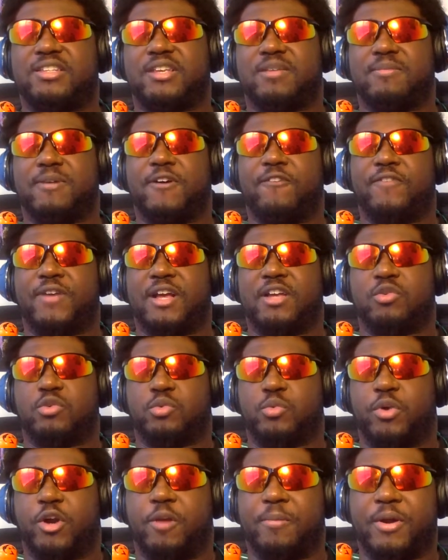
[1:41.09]
And Belfast was
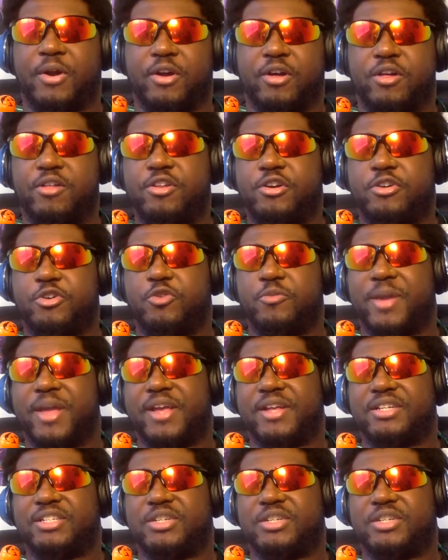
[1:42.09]
worried about other two maids.